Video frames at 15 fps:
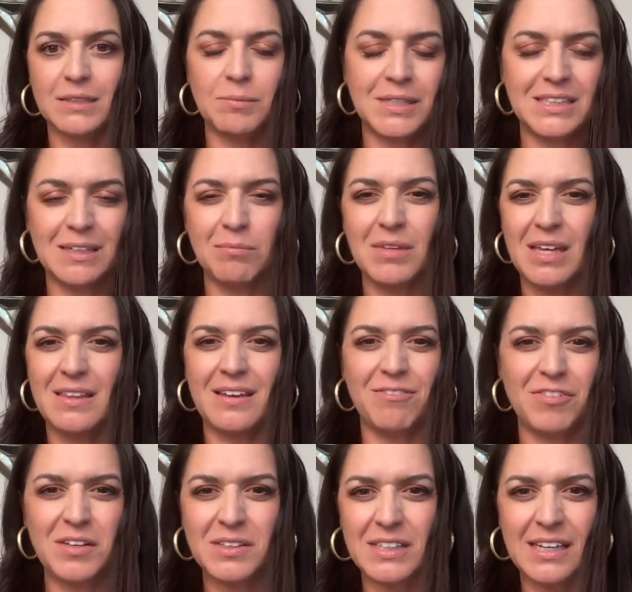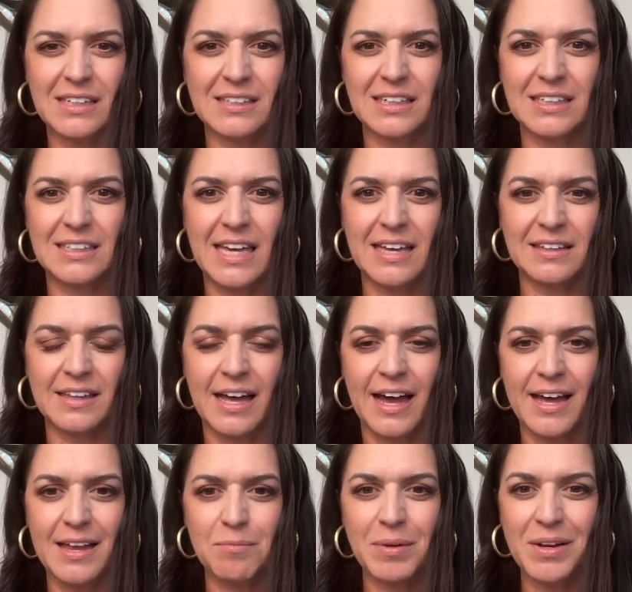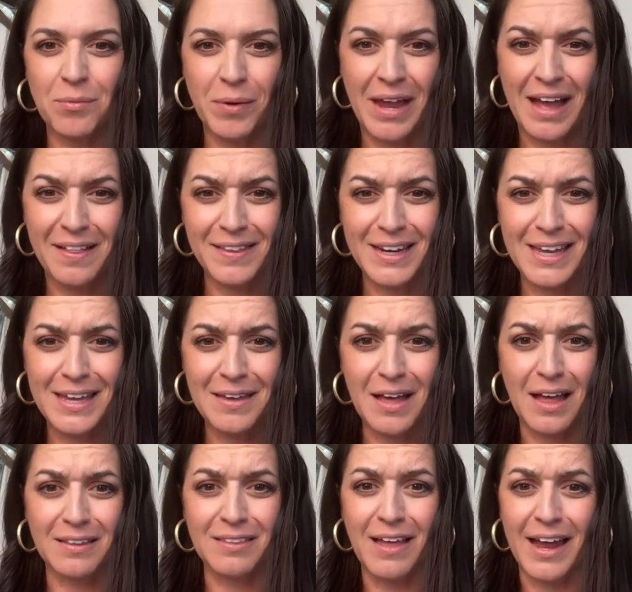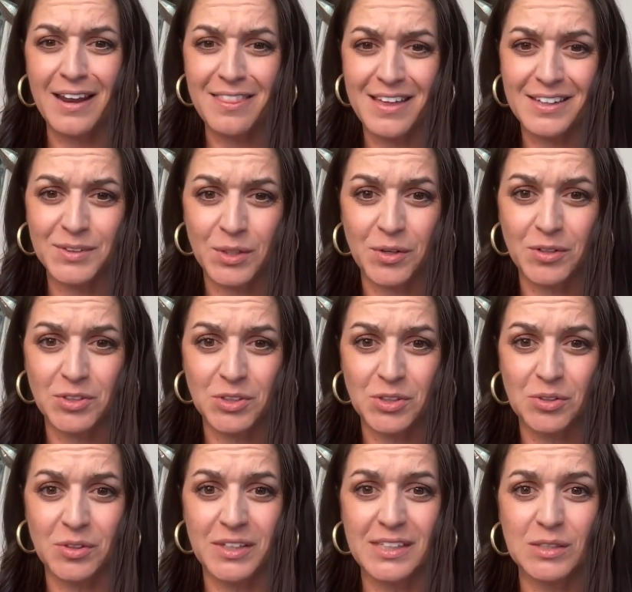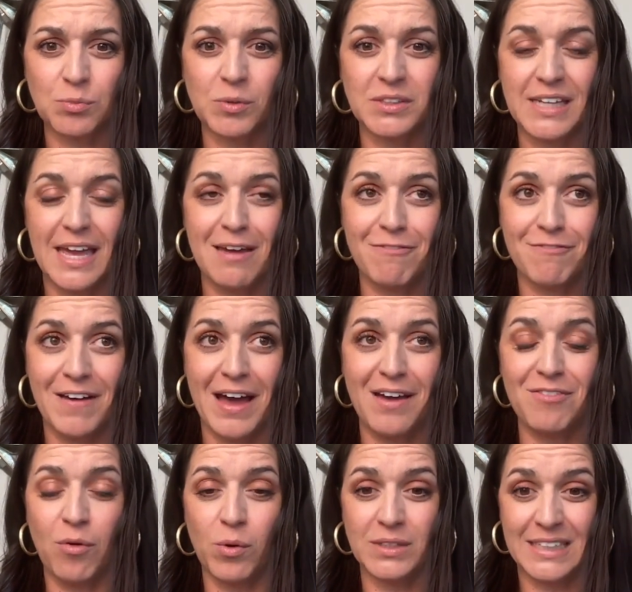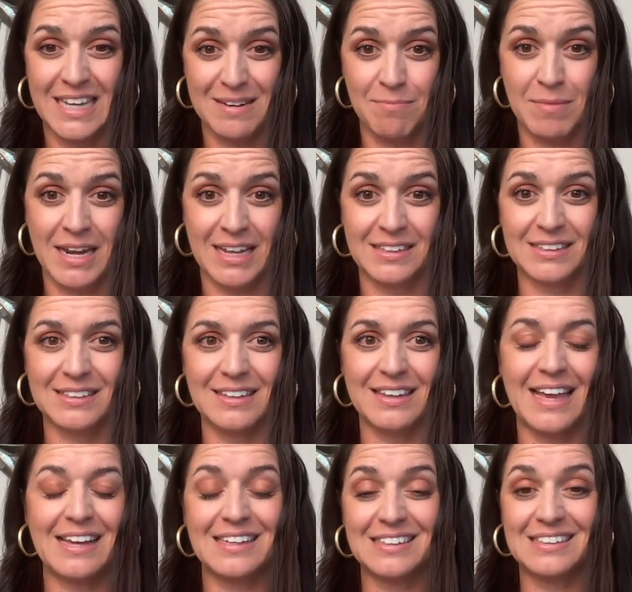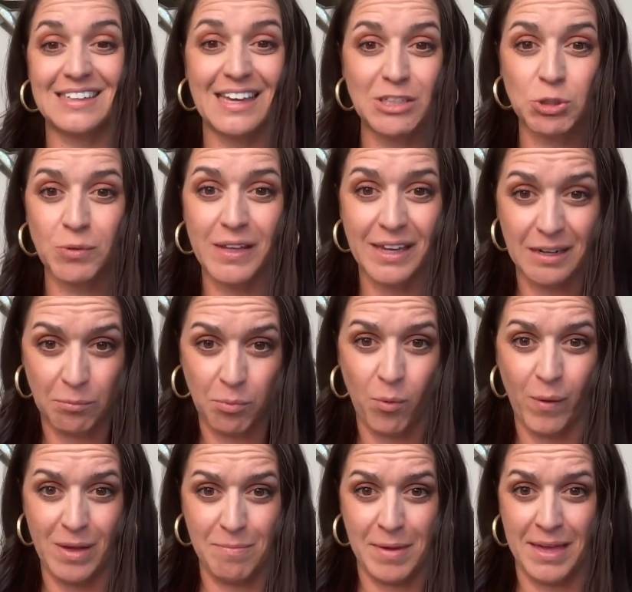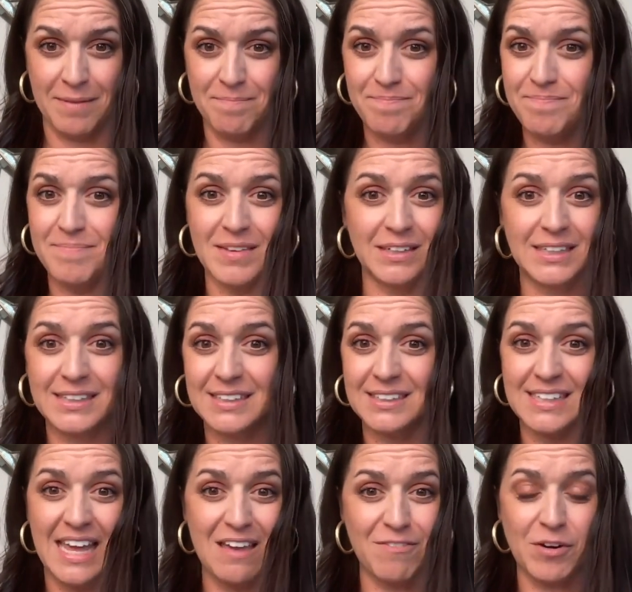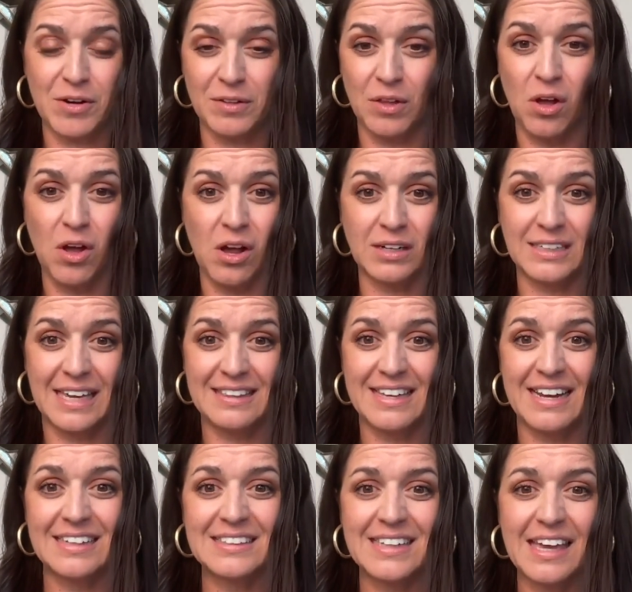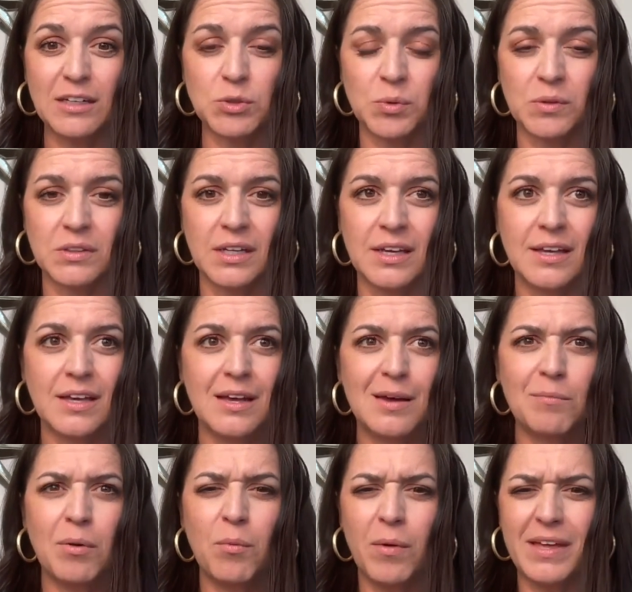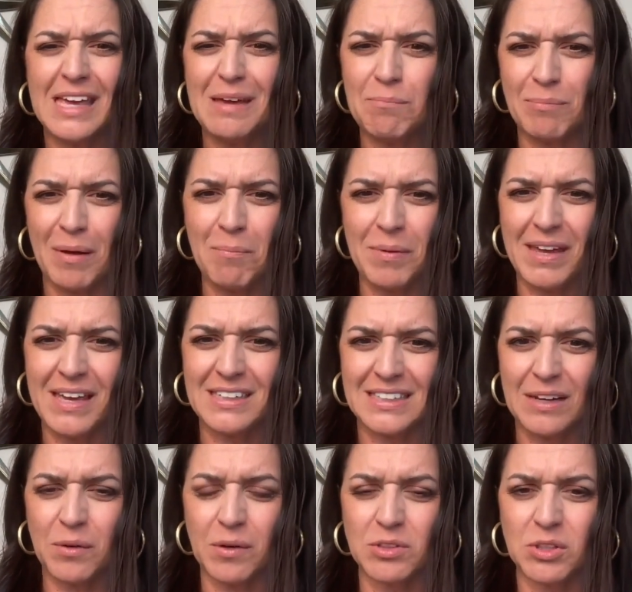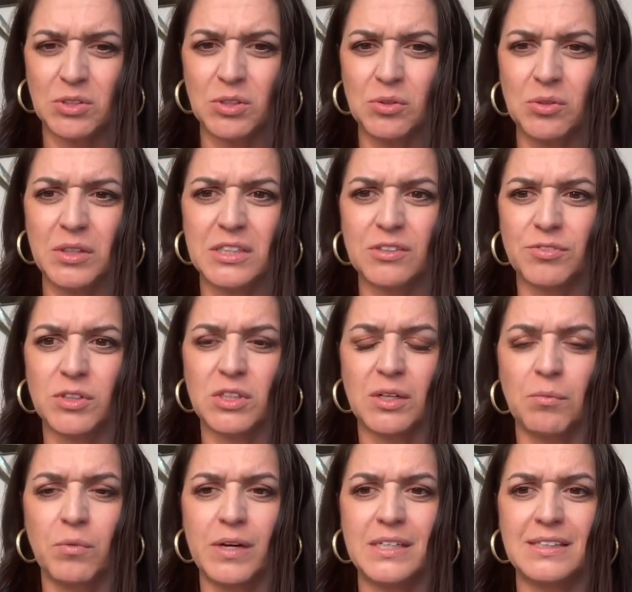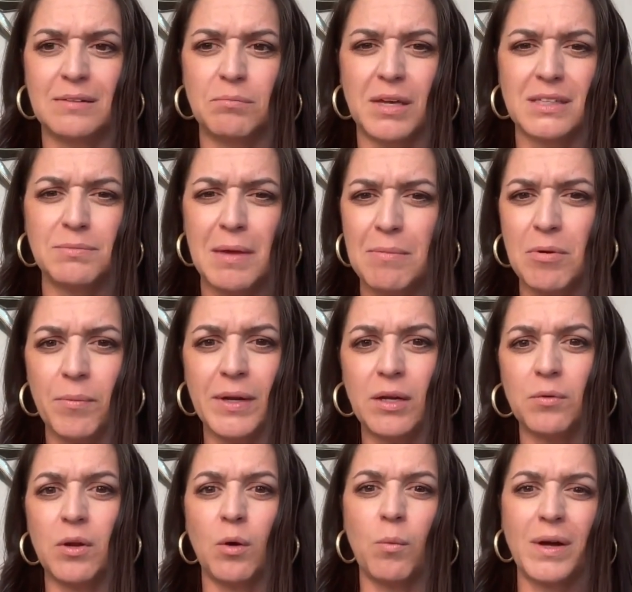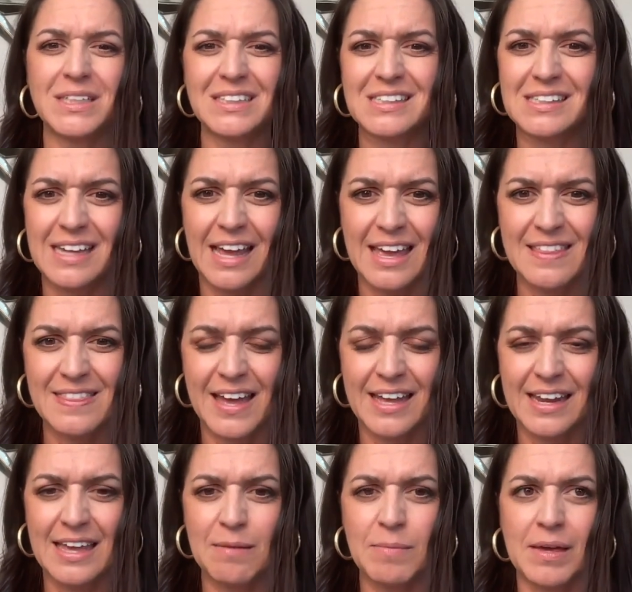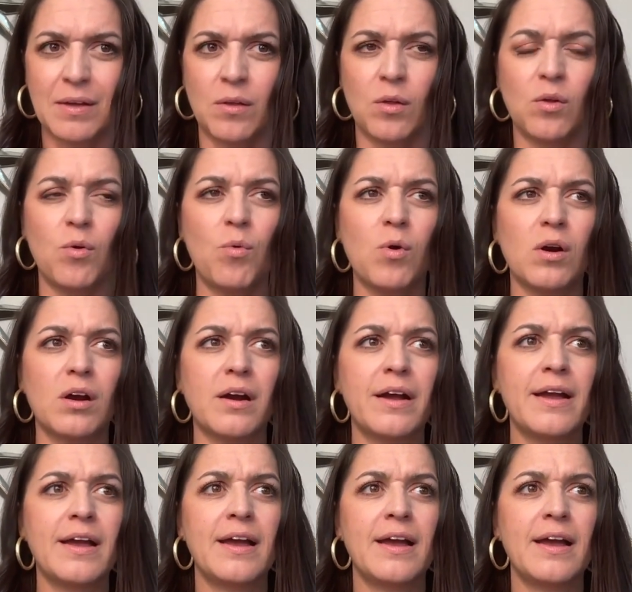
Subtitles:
to be something that feels like it's going to take a lot. But in reality, a lot of things on our to do list will take 5 or 10 minutes, like scheduling an appointment. Doesn't take very long to get that scheduled, but we'll keep bumping it down our to-do list for some reason because maybe we don't know what to say in that email, or